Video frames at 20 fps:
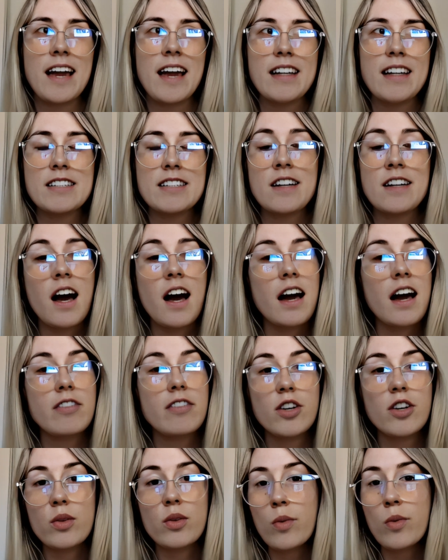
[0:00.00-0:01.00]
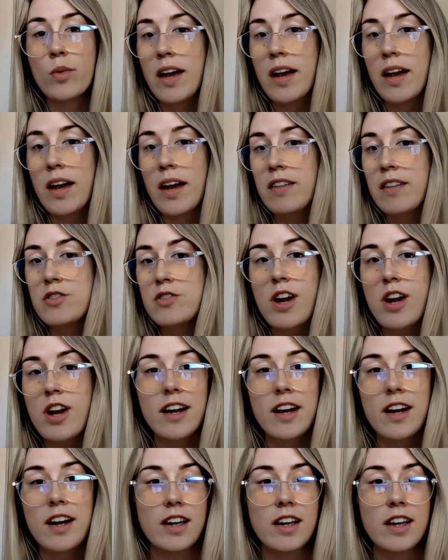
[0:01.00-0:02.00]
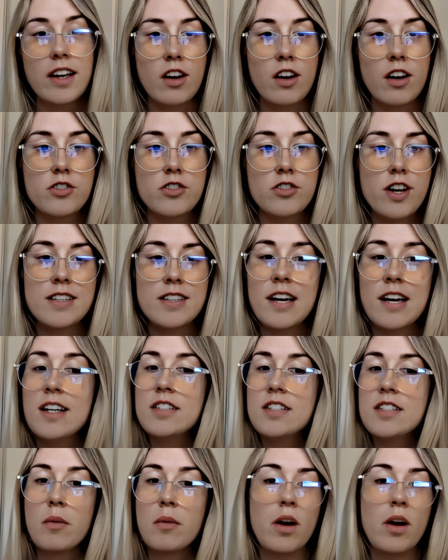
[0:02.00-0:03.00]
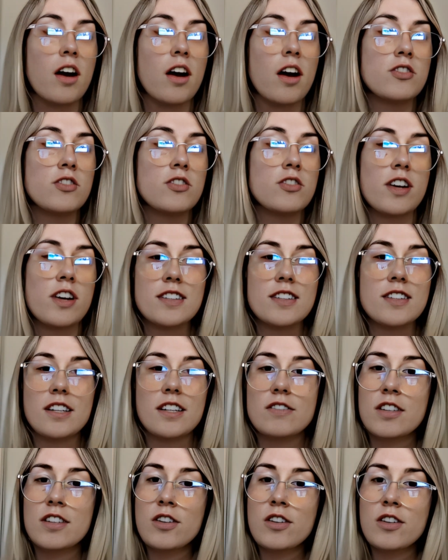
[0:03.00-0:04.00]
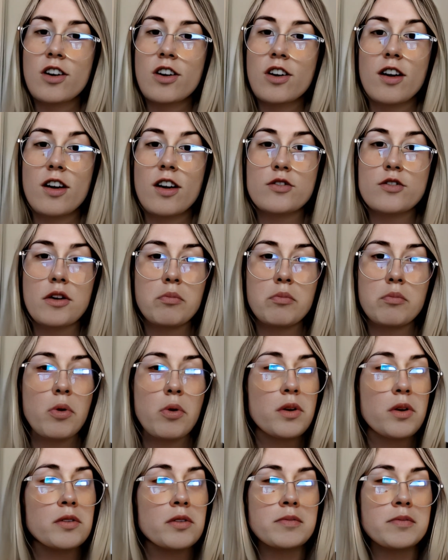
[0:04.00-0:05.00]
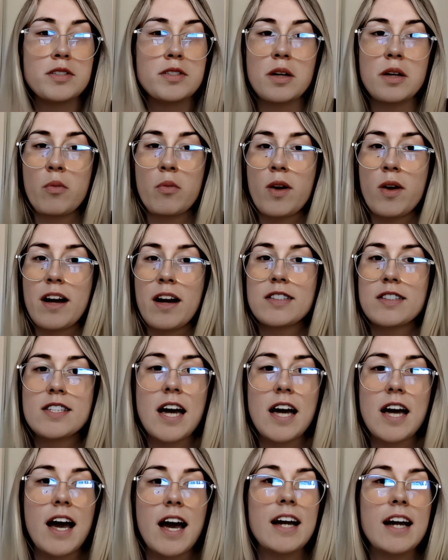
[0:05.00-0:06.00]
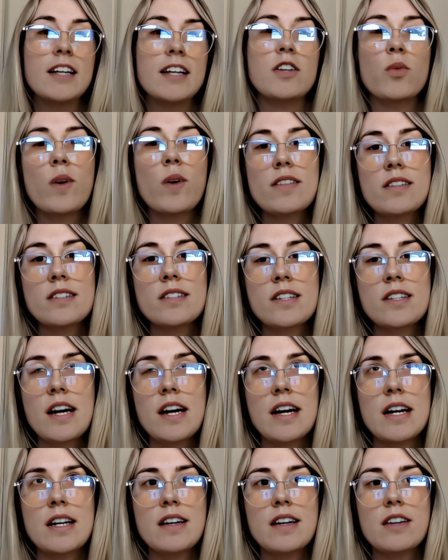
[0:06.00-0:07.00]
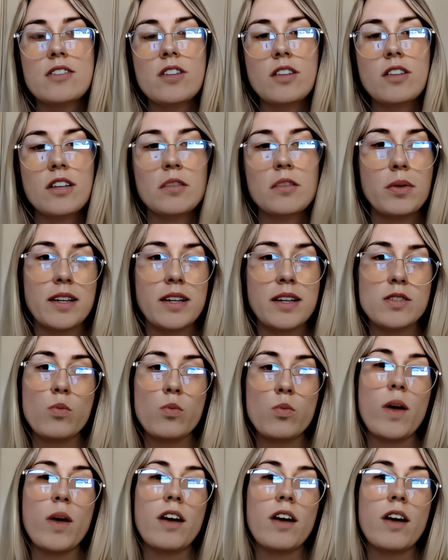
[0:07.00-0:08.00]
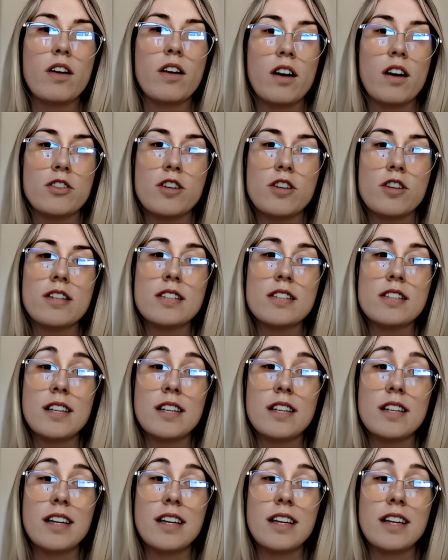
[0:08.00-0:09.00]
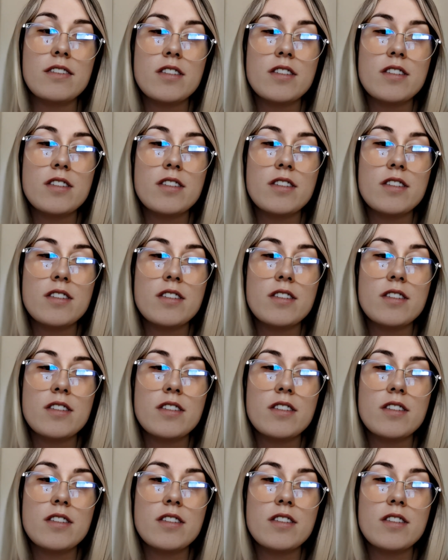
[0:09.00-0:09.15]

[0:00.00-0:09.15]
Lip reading: did not have a good way of tracking contracts. Some contracts lived in their contract portal, some were outside, and there wasn't a consolidated place where contracts lived